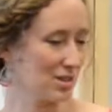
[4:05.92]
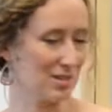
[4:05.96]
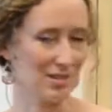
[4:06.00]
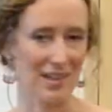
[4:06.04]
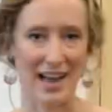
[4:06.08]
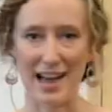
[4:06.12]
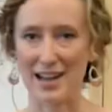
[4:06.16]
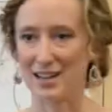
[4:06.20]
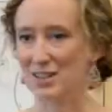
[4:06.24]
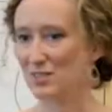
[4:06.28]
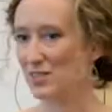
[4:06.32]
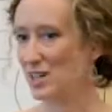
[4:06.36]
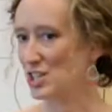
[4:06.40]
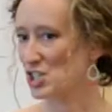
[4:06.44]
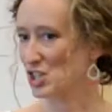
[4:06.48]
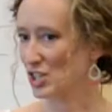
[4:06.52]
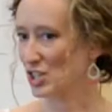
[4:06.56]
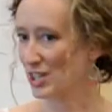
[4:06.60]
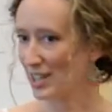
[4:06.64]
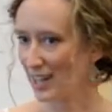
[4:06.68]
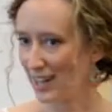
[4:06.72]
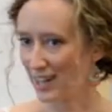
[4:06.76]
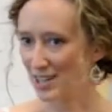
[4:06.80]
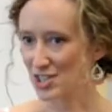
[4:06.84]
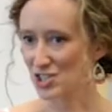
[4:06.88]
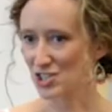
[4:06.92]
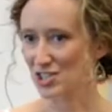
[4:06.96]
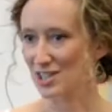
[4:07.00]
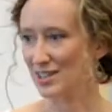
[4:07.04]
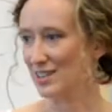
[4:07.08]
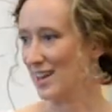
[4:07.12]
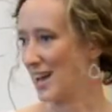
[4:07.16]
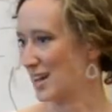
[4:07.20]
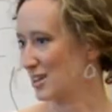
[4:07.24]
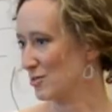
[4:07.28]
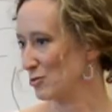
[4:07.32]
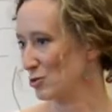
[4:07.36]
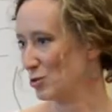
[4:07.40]
lack of education,
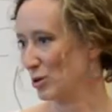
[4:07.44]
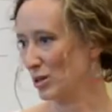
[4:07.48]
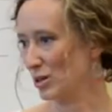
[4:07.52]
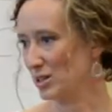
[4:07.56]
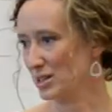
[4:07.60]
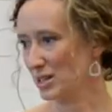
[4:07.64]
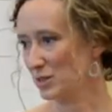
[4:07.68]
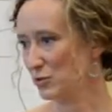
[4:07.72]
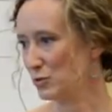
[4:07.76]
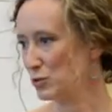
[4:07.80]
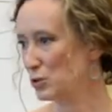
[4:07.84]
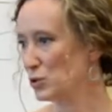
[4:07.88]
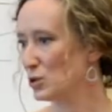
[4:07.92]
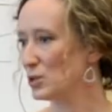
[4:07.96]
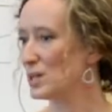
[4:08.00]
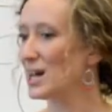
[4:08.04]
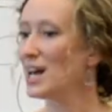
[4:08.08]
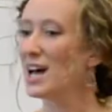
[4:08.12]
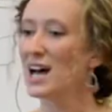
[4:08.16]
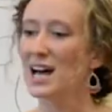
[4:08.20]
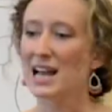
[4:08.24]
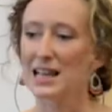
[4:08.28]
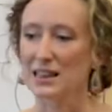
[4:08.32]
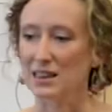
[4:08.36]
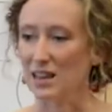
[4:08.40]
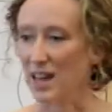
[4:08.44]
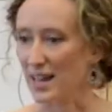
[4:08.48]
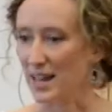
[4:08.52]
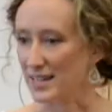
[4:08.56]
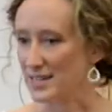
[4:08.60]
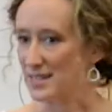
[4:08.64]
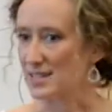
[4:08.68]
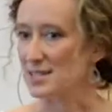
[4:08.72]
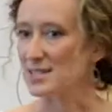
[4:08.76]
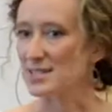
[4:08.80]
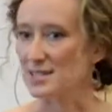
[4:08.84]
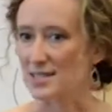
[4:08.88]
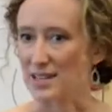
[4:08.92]
lack of quality food, lots
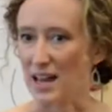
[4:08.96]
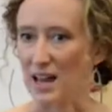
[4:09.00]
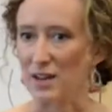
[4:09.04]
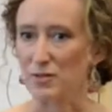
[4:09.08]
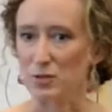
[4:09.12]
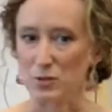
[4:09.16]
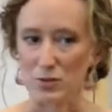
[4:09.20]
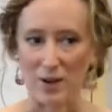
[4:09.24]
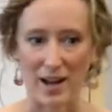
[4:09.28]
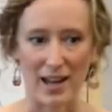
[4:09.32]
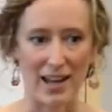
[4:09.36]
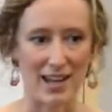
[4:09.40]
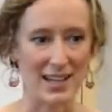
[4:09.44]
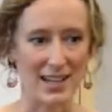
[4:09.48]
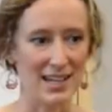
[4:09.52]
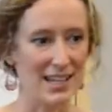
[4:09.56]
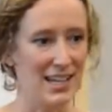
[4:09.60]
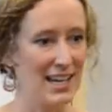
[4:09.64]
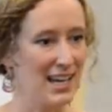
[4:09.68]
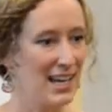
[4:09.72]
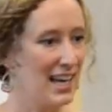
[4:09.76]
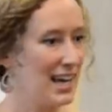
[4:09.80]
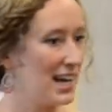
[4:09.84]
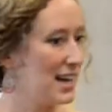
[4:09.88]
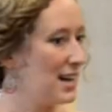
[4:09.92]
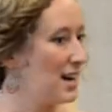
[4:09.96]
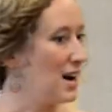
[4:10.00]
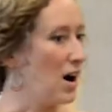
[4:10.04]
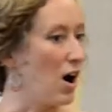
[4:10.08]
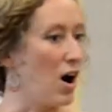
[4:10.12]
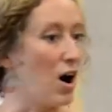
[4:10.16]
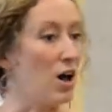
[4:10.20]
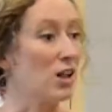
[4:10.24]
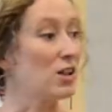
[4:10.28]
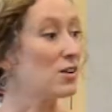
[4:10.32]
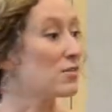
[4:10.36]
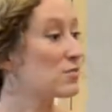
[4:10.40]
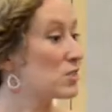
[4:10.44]
of stuff, right?
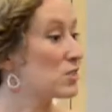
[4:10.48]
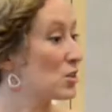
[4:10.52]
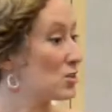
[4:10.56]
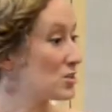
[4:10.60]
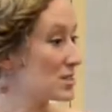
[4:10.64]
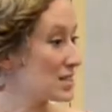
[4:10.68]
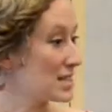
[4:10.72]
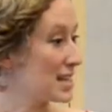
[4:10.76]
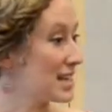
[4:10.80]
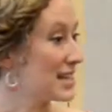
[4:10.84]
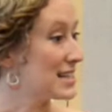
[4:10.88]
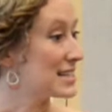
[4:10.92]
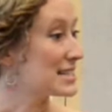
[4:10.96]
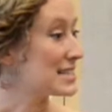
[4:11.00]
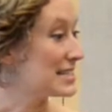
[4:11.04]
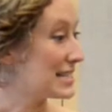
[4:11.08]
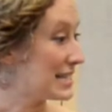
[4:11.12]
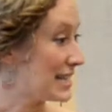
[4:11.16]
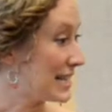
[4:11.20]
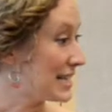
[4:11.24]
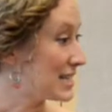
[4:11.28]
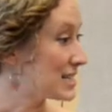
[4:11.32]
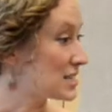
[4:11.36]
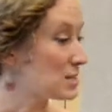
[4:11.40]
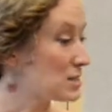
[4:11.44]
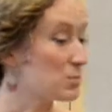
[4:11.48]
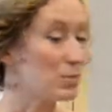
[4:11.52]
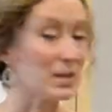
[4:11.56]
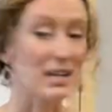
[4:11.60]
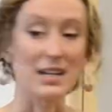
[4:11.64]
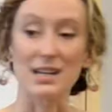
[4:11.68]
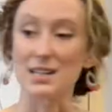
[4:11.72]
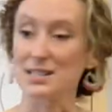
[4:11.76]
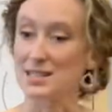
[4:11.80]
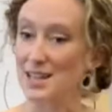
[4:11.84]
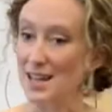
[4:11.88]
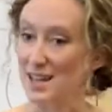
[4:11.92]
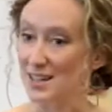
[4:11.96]
All of those things need to be
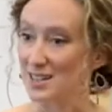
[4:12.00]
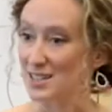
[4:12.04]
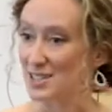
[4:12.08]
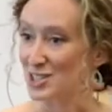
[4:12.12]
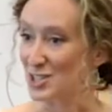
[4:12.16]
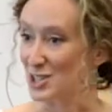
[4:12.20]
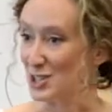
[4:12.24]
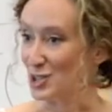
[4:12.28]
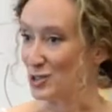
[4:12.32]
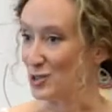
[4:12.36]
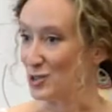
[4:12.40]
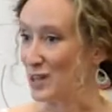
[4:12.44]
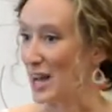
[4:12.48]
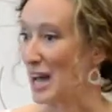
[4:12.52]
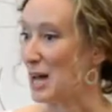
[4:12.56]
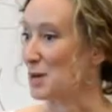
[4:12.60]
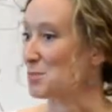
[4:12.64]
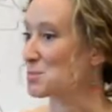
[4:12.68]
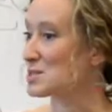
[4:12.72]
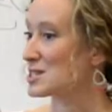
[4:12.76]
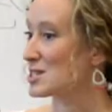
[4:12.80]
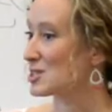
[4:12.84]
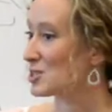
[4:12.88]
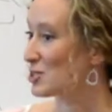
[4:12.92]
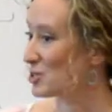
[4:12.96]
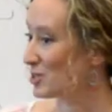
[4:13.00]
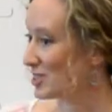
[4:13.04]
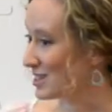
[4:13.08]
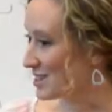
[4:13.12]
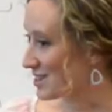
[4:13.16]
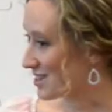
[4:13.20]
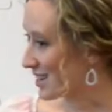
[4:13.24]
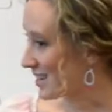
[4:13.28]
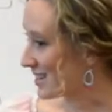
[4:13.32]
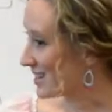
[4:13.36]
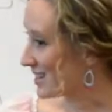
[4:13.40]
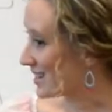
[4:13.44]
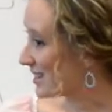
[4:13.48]
attended to, absolutely.
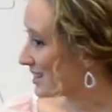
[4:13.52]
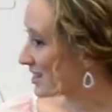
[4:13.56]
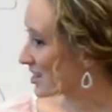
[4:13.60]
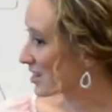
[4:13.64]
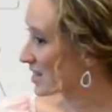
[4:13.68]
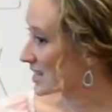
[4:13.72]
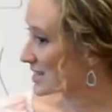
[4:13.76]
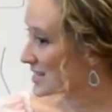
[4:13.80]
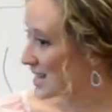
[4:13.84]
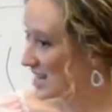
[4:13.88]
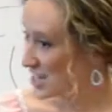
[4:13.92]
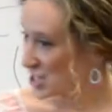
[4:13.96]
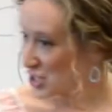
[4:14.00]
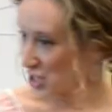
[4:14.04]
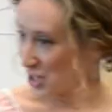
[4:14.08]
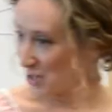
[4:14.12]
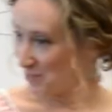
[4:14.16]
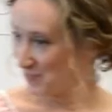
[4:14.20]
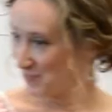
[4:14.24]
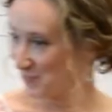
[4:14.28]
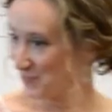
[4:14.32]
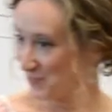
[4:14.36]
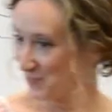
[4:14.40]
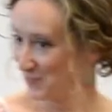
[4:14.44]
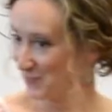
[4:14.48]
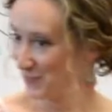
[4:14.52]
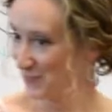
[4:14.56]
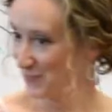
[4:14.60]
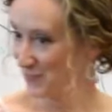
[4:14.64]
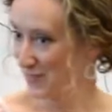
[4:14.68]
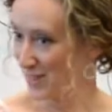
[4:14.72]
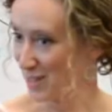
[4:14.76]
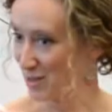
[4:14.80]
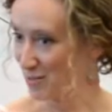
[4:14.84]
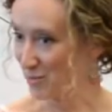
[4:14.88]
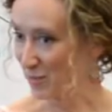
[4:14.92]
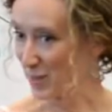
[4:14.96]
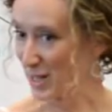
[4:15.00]
They need our attention.
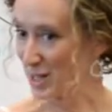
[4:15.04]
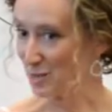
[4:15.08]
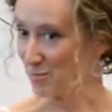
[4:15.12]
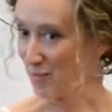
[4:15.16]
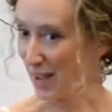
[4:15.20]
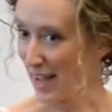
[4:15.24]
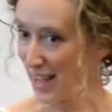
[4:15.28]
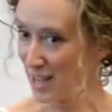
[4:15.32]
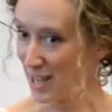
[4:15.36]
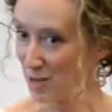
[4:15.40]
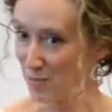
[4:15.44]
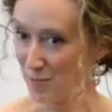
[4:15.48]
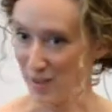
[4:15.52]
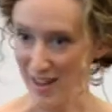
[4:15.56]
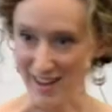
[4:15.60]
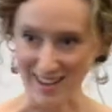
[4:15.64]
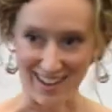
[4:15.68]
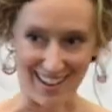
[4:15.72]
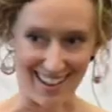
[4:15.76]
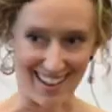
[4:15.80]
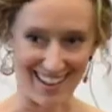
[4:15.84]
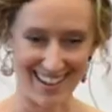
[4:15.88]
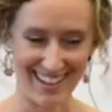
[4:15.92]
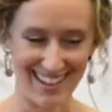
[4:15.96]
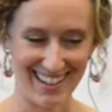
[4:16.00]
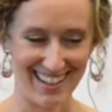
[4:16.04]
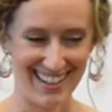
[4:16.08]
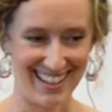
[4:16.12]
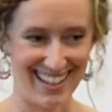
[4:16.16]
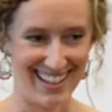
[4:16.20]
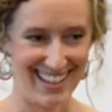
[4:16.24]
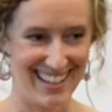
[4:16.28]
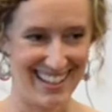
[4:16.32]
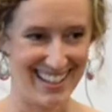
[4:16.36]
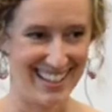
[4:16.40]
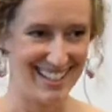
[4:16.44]
But in my opinion,